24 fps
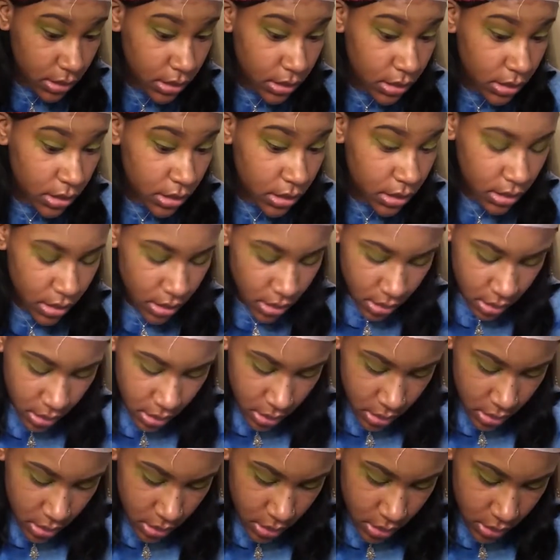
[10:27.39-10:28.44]

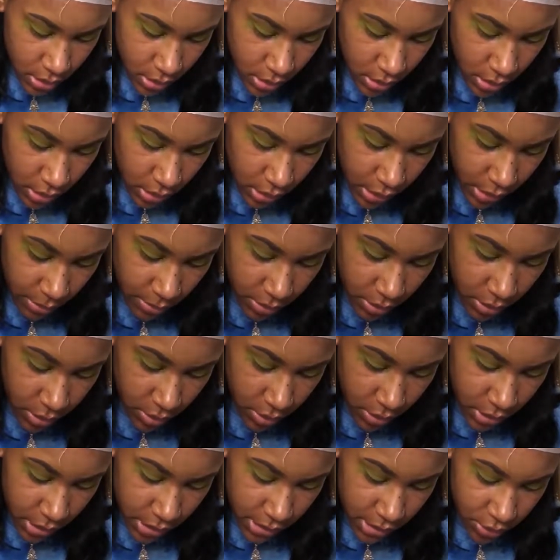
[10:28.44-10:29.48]
I think I'm gonna go in
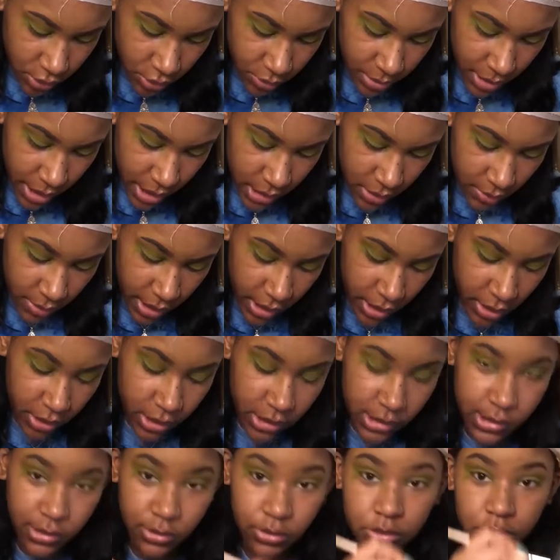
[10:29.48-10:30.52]
this little palette right here,
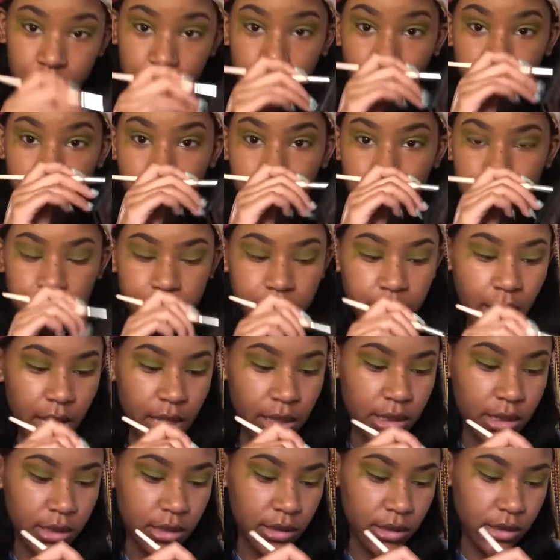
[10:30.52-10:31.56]
this little trash
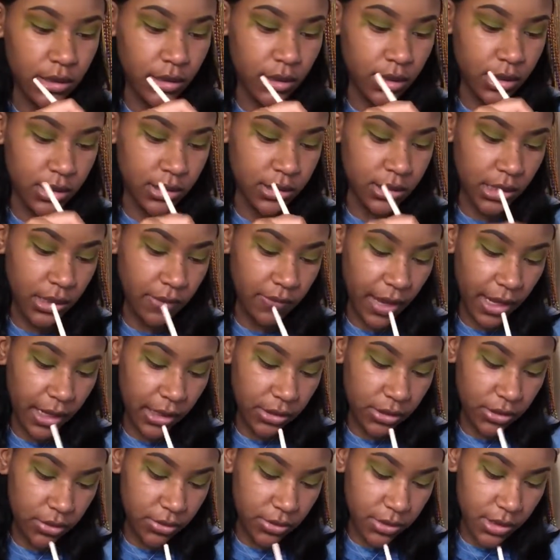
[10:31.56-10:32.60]
palette, and see if I can
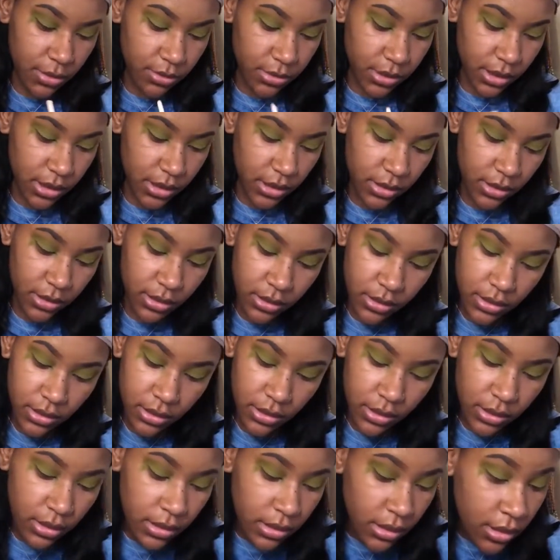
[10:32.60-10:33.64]
do something
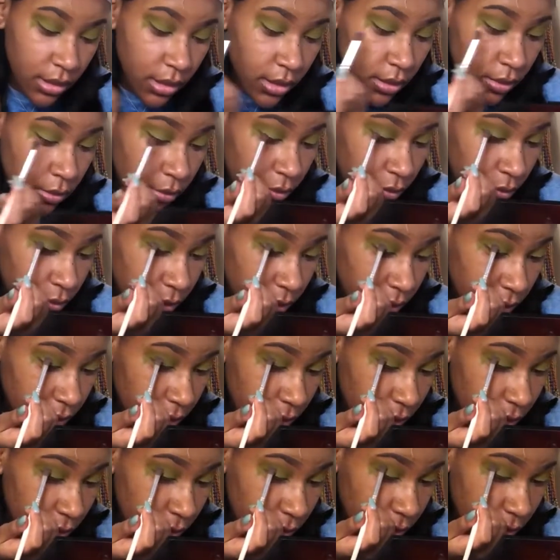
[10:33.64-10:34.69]
with a
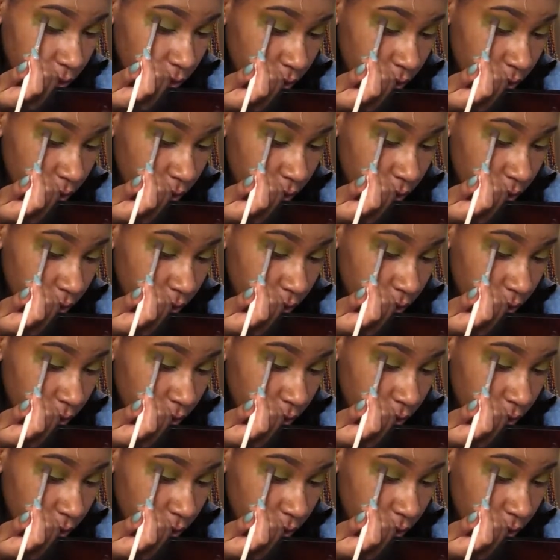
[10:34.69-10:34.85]
color.